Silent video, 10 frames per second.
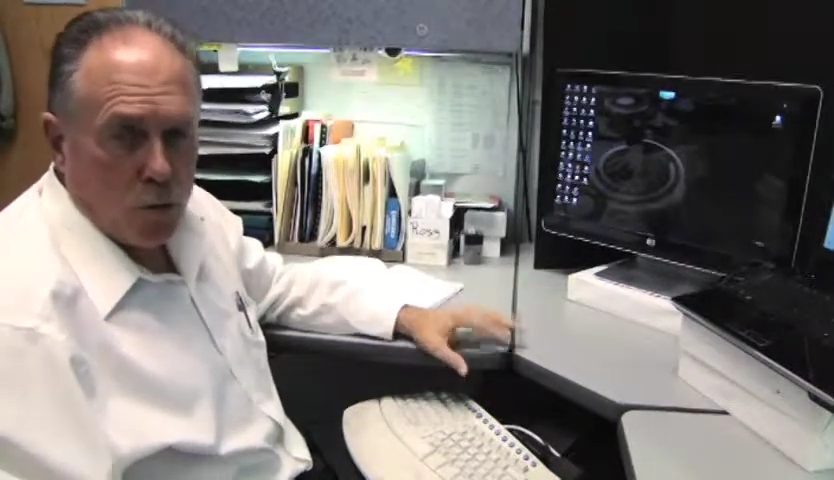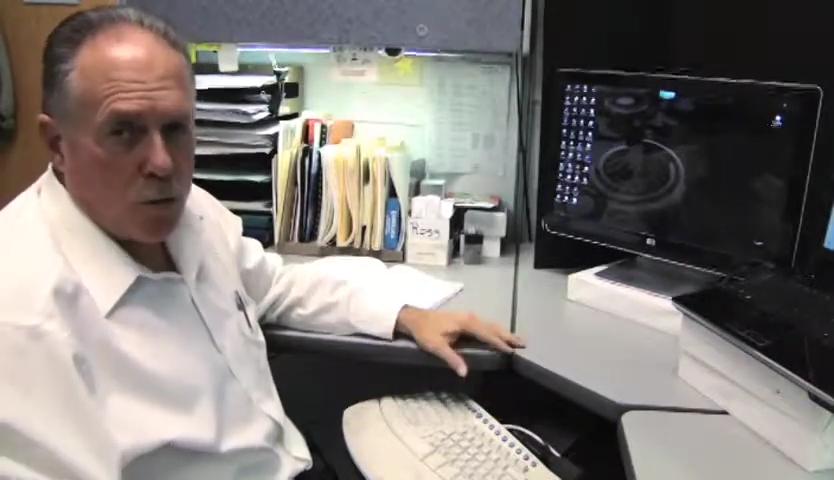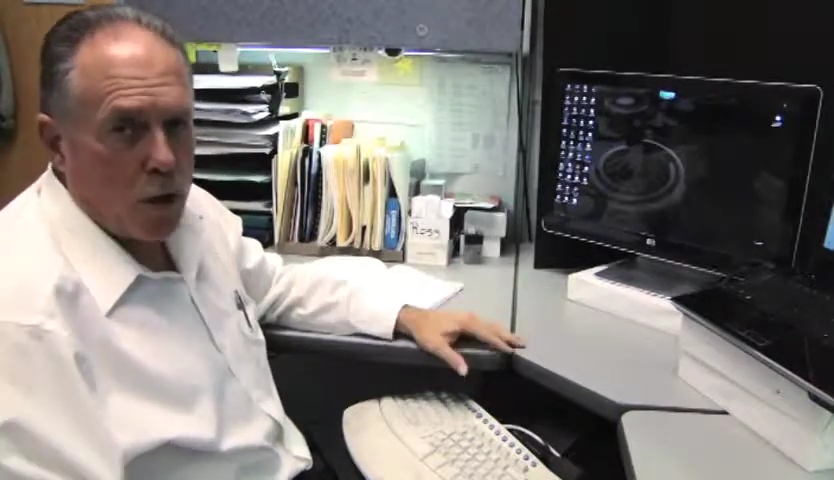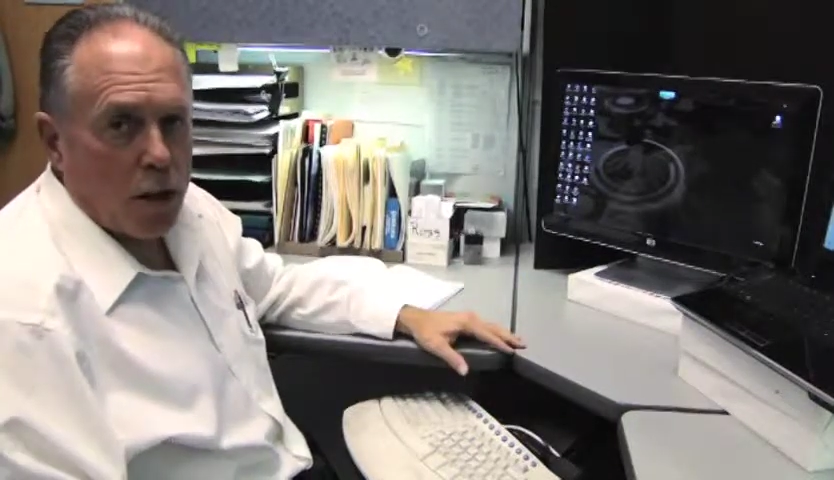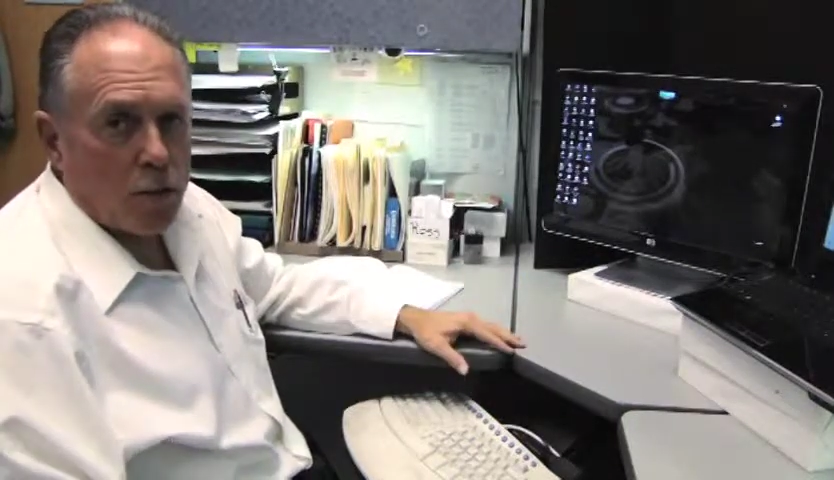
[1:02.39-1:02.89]

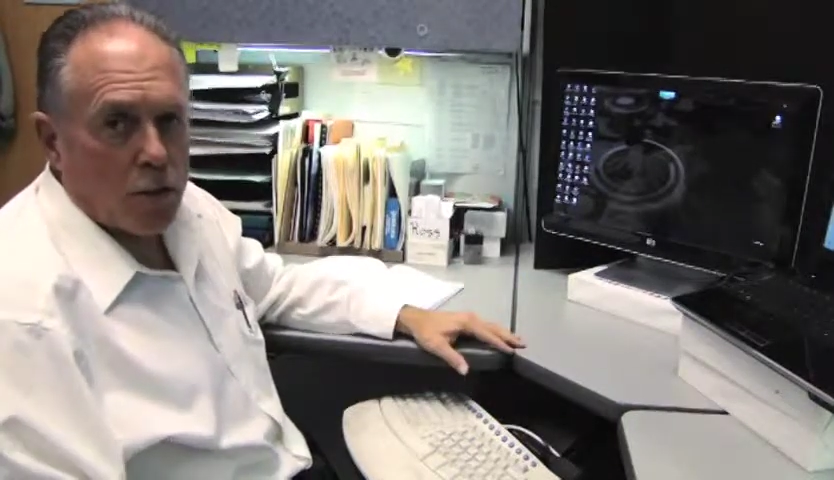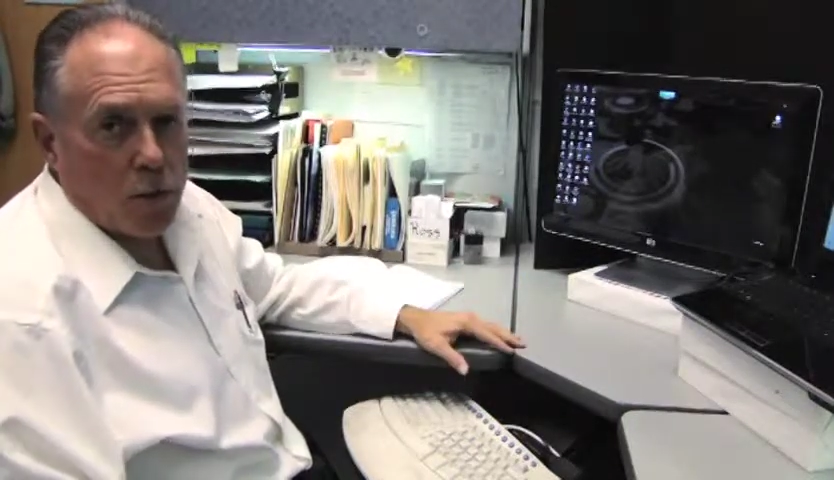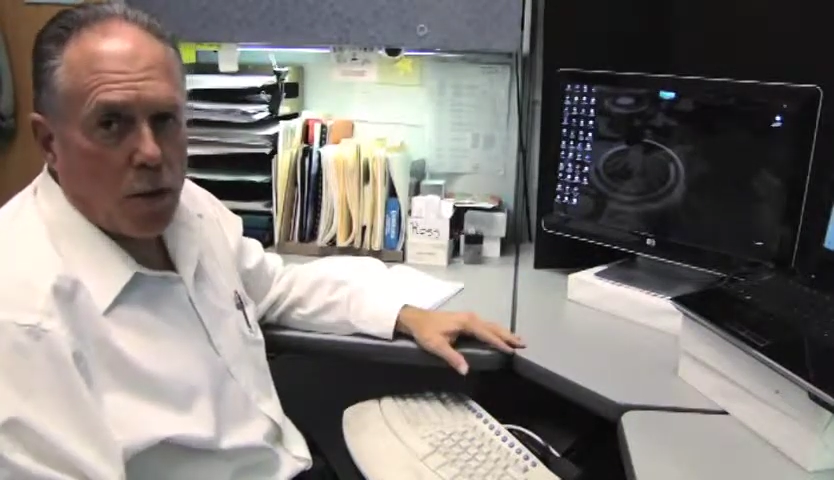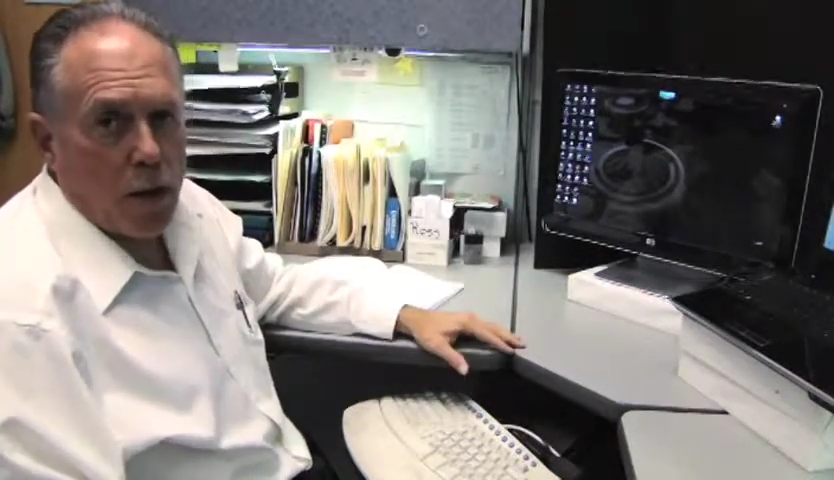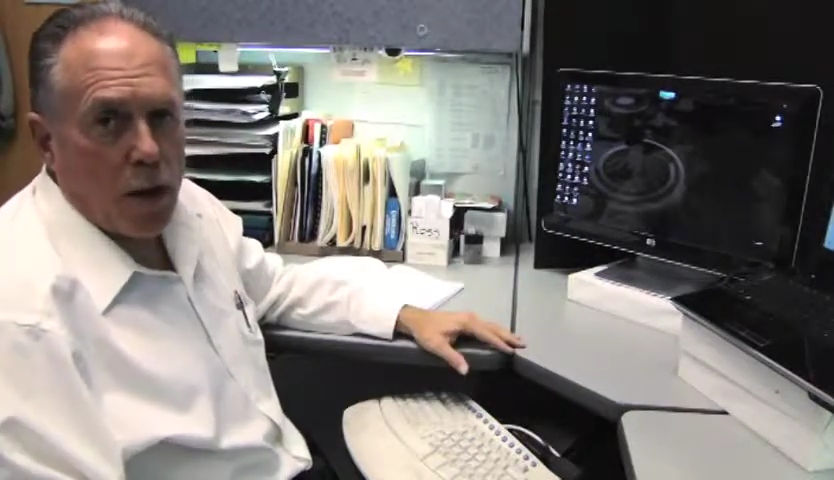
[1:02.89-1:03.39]
transverse
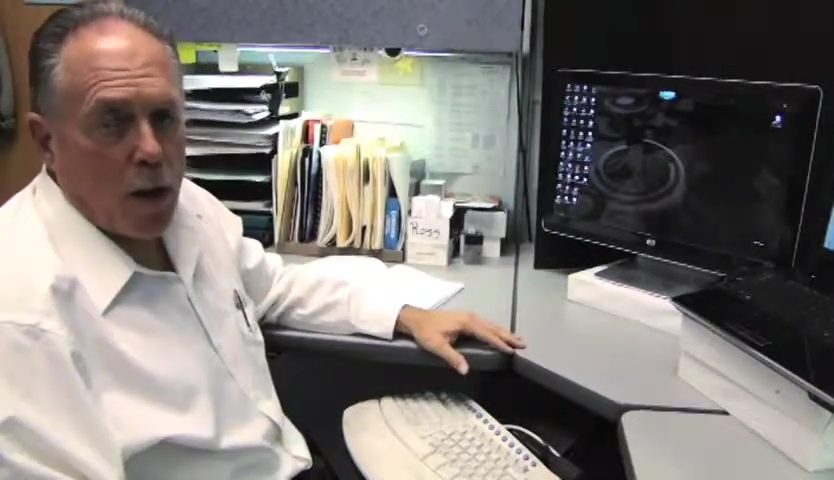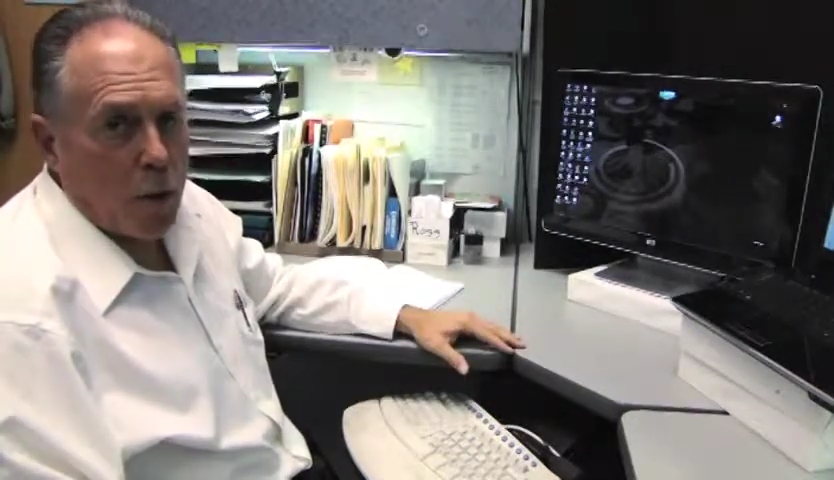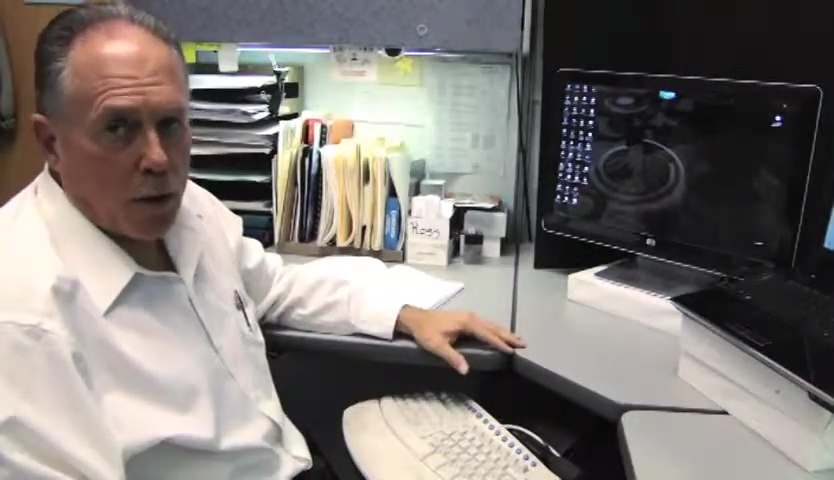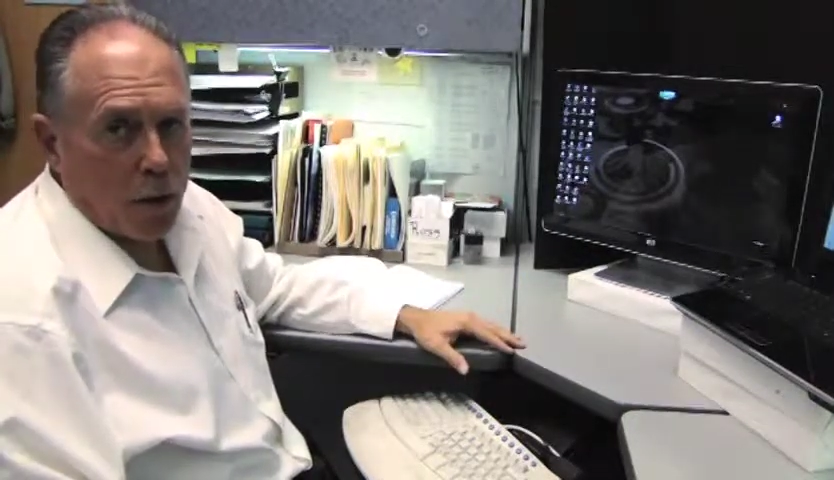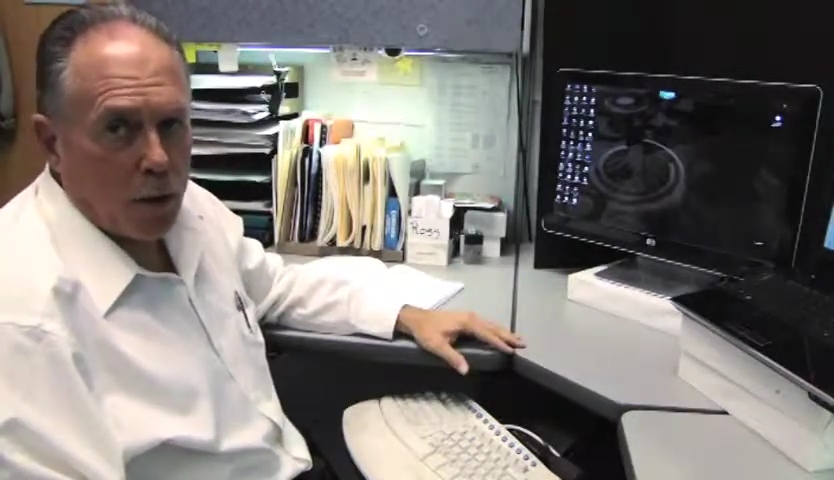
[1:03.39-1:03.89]

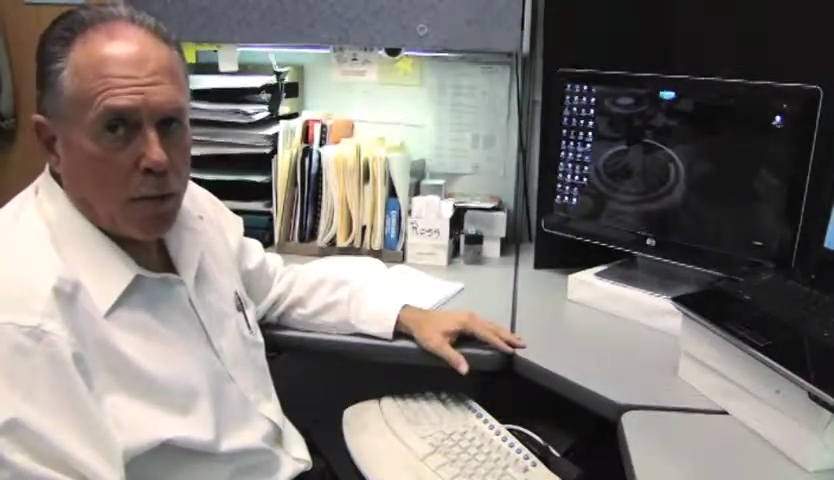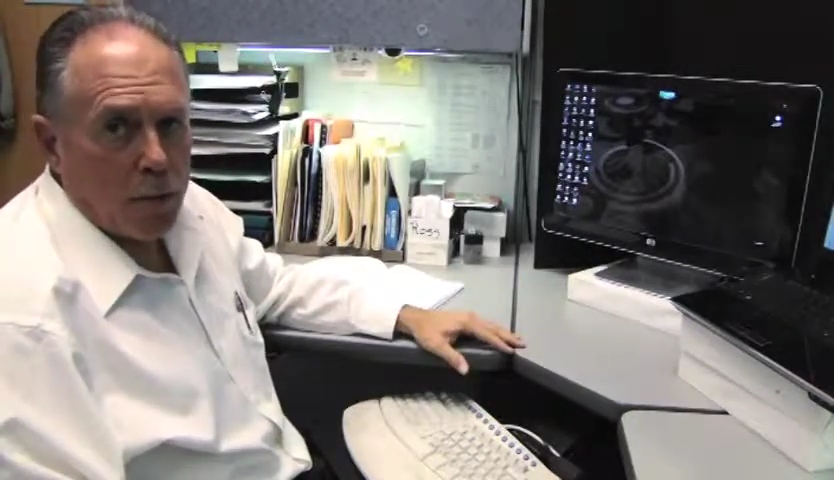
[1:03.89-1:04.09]
gradiometer.